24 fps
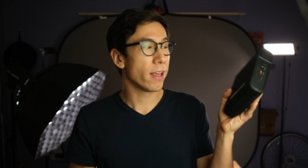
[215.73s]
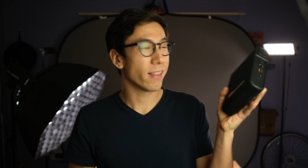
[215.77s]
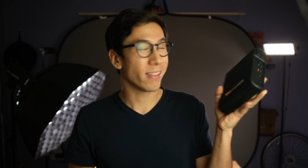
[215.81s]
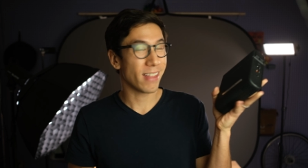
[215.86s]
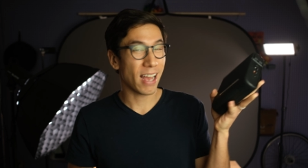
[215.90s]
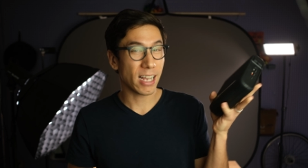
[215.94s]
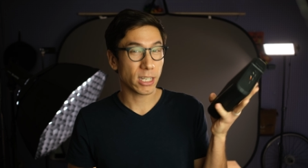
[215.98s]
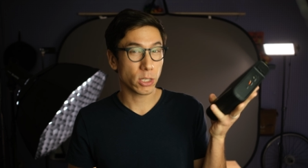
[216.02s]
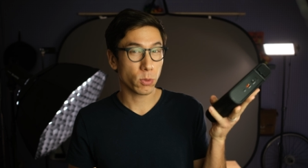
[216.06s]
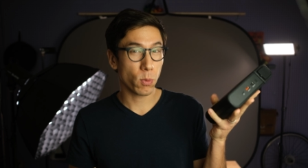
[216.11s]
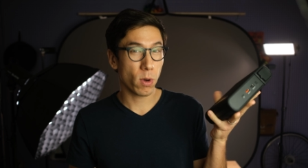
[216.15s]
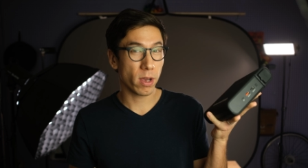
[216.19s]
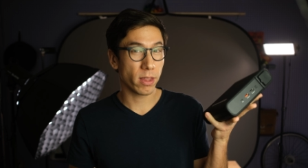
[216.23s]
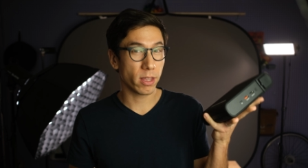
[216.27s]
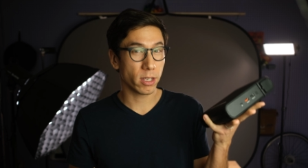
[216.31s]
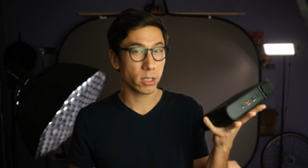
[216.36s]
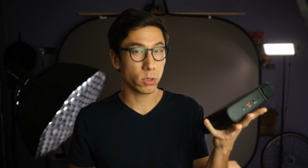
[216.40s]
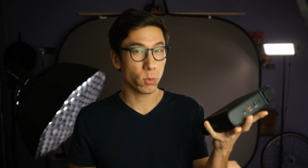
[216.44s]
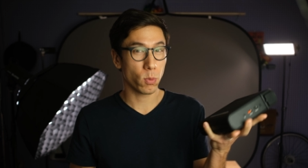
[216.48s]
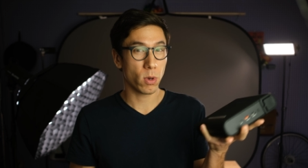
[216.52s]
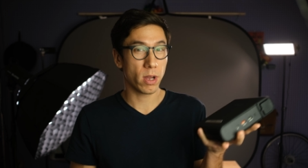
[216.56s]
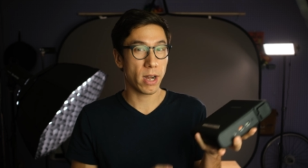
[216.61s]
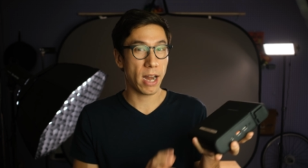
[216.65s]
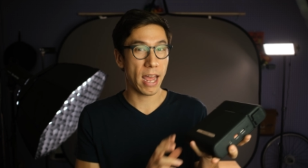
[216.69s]
That's why
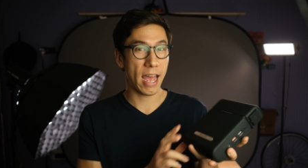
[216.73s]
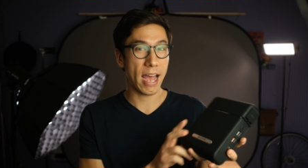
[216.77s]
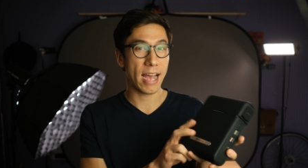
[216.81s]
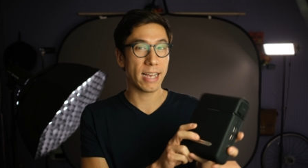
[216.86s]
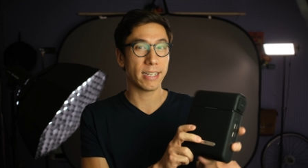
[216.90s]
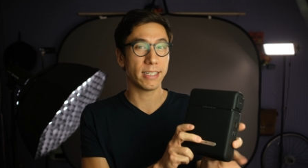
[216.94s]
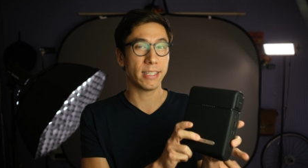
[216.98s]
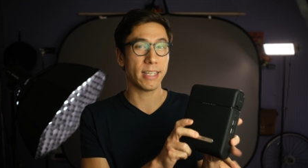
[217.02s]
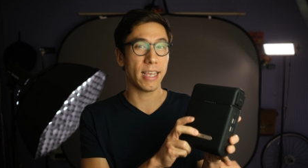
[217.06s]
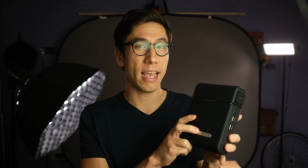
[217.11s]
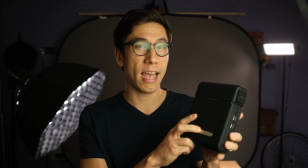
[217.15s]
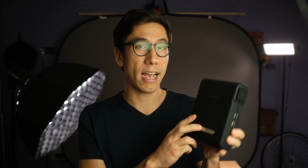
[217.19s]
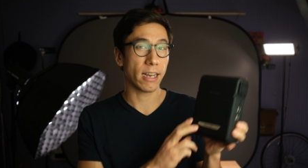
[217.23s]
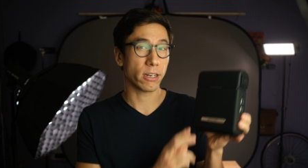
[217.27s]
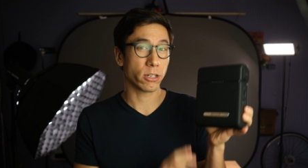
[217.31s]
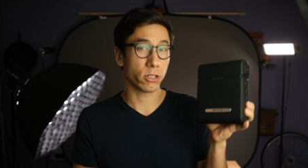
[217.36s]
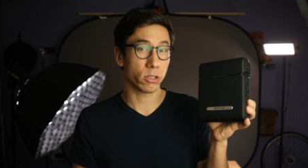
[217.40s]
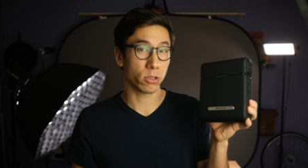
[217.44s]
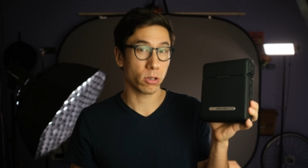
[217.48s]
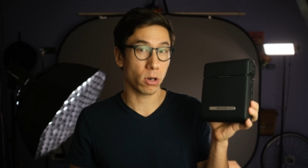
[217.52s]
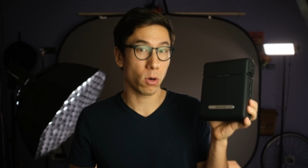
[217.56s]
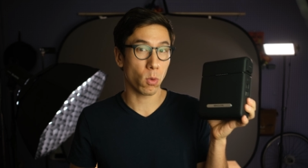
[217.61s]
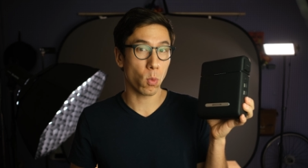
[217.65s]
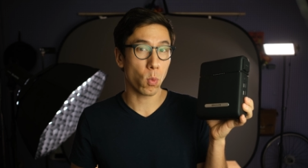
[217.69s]
this one has the
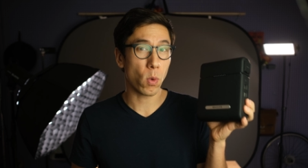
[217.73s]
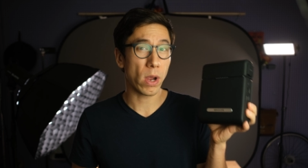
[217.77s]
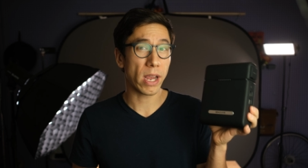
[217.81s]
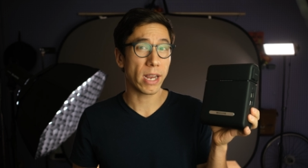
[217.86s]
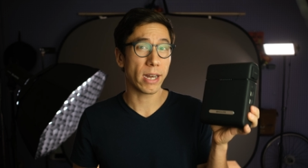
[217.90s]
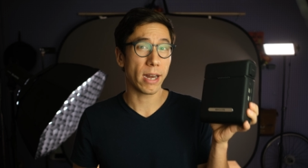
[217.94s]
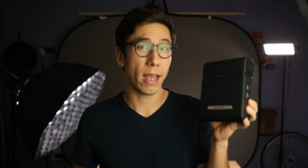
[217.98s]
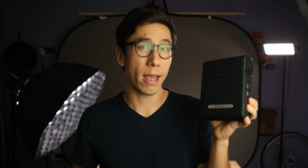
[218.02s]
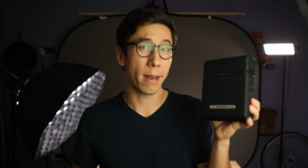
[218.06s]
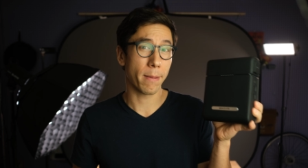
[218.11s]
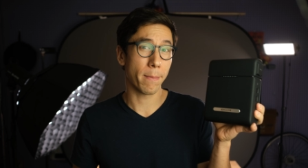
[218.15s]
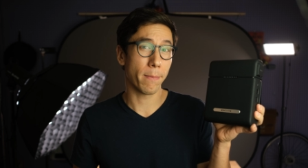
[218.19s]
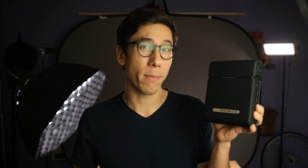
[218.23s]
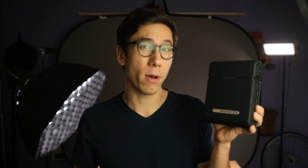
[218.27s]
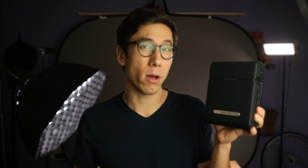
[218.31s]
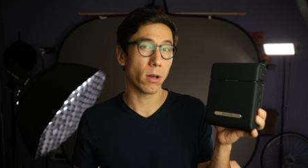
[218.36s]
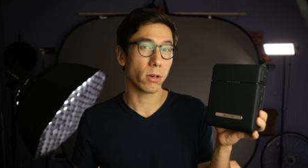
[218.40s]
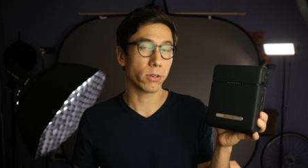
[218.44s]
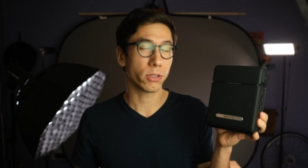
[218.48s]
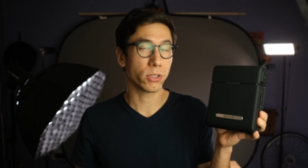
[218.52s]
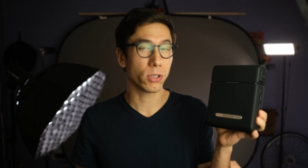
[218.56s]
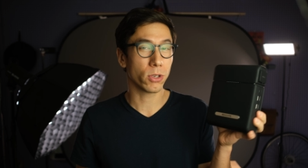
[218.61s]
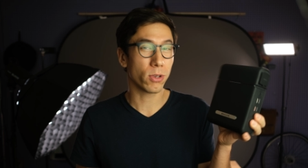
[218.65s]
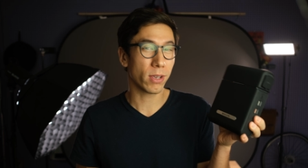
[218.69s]
extra weight and
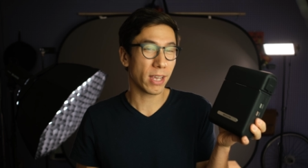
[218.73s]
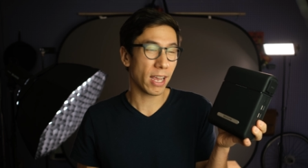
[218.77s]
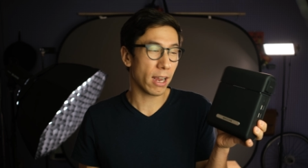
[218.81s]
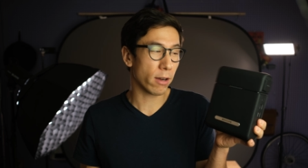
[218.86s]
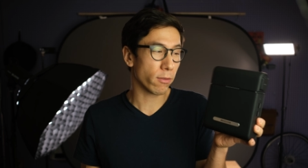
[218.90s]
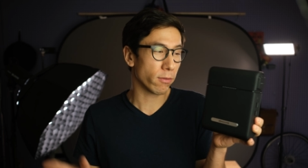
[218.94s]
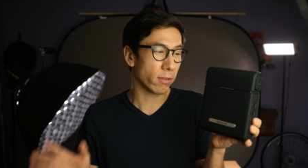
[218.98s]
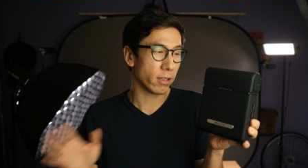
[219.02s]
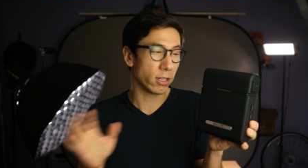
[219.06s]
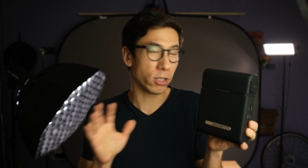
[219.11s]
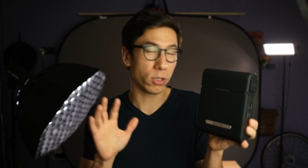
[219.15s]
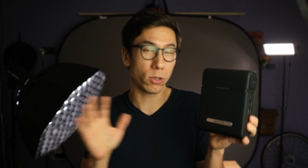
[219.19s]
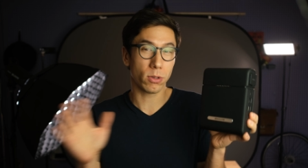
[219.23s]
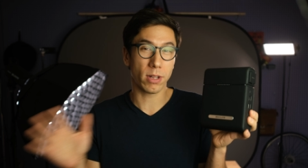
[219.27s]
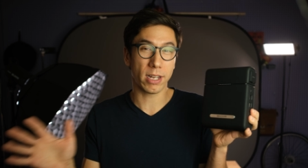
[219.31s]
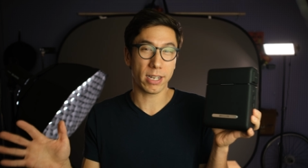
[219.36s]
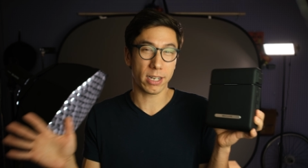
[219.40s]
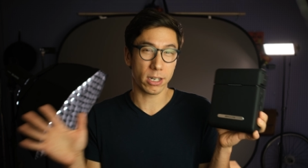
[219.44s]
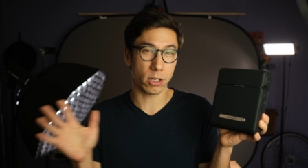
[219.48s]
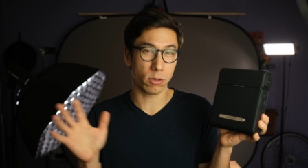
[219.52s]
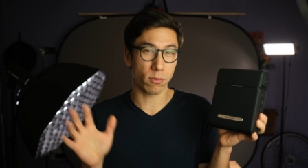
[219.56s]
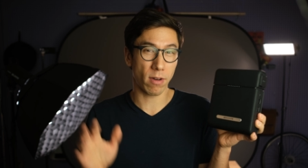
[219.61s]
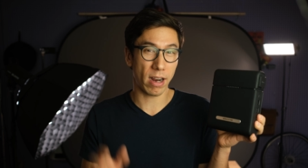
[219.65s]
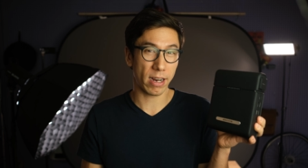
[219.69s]
bulk. So you can't really do
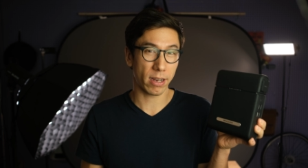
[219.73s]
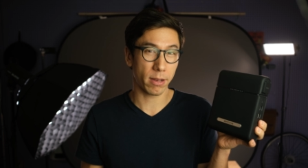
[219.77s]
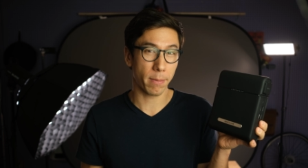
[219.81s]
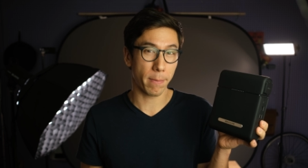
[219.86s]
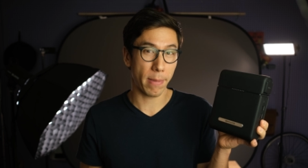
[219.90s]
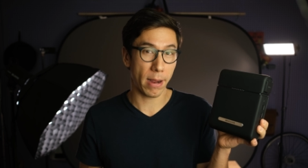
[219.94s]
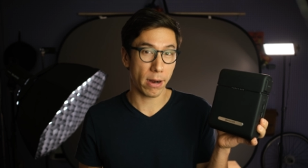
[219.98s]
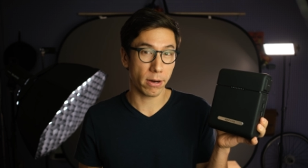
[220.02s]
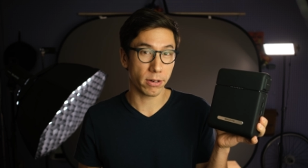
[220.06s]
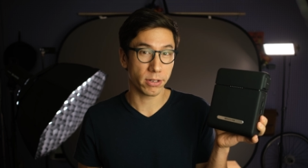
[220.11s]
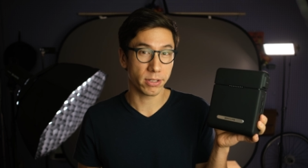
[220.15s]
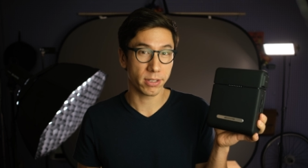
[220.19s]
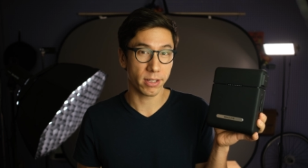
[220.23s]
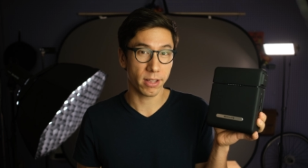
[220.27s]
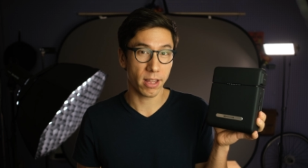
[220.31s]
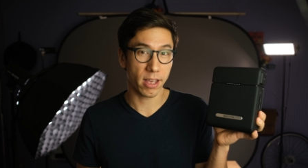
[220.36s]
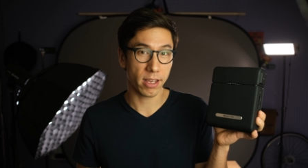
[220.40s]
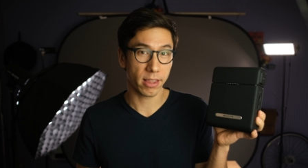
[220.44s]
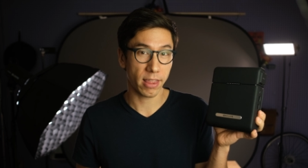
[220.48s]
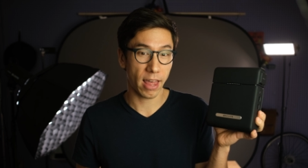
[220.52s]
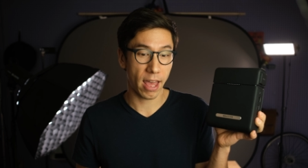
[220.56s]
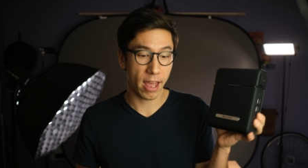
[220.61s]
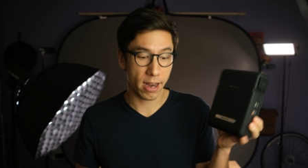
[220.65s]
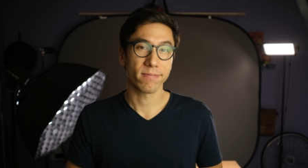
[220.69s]
like a direct comparison
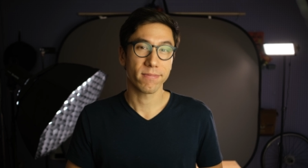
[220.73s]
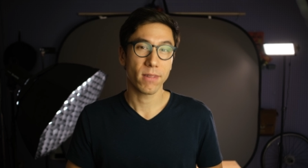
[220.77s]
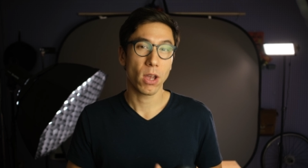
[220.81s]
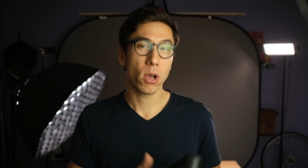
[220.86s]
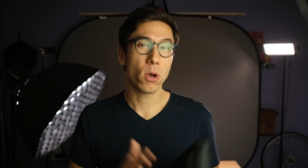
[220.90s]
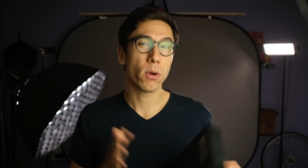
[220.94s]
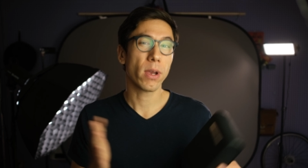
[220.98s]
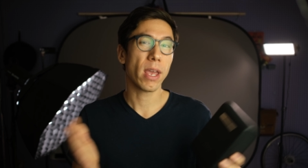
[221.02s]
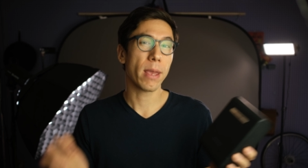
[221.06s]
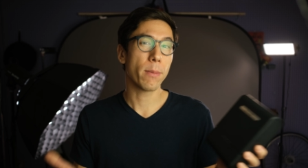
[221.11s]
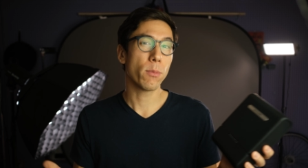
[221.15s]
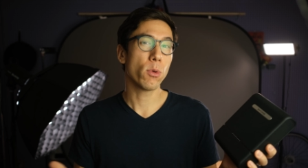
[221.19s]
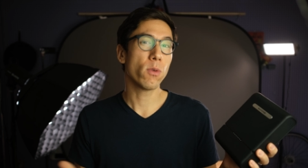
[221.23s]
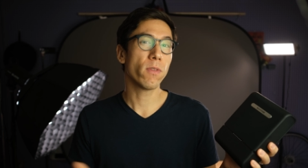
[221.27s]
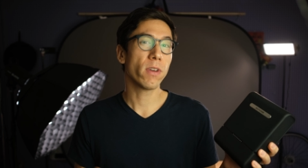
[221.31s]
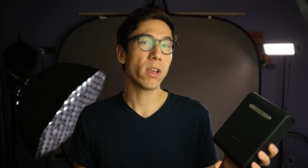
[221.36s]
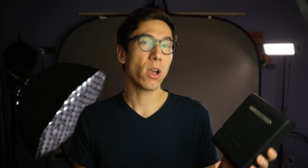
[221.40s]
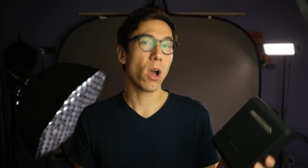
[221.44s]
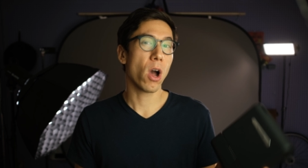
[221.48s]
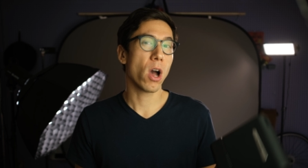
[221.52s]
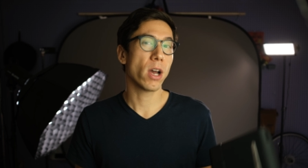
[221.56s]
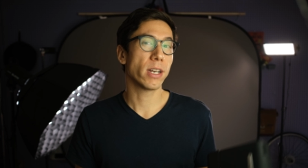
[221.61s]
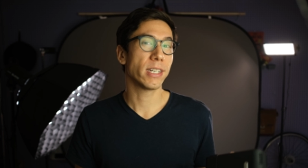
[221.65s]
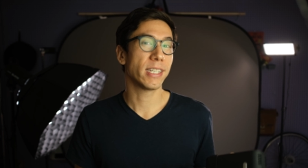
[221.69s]
like that. Okay,
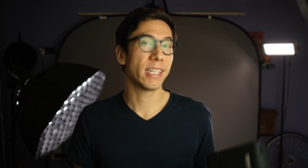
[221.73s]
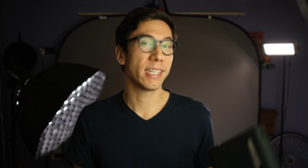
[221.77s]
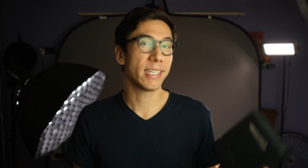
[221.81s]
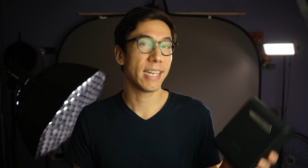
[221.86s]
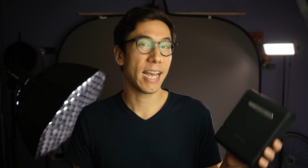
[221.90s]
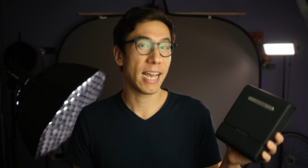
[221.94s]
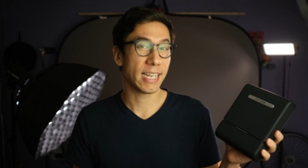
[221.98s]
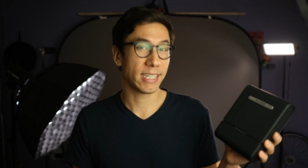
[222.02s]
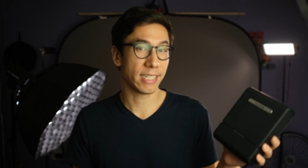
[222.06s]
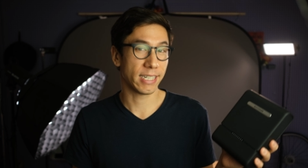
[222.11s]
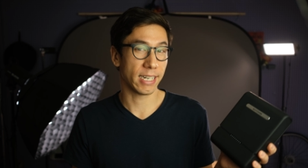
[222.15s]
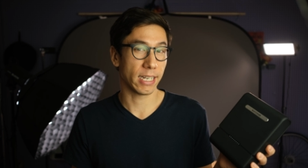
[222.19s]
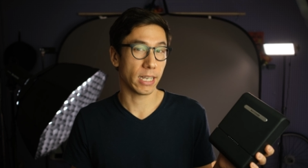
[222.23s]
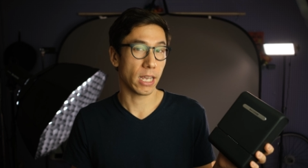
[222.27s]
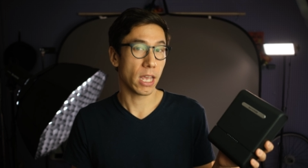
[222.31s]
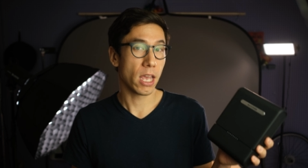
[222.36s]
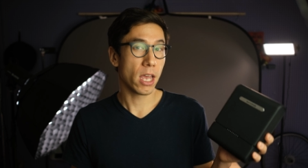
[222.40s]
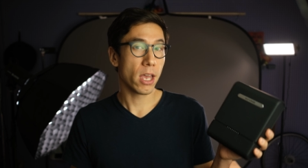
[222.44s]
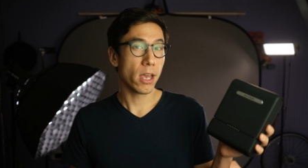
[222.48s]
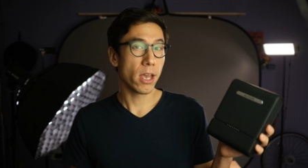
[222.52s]
moving on to testing.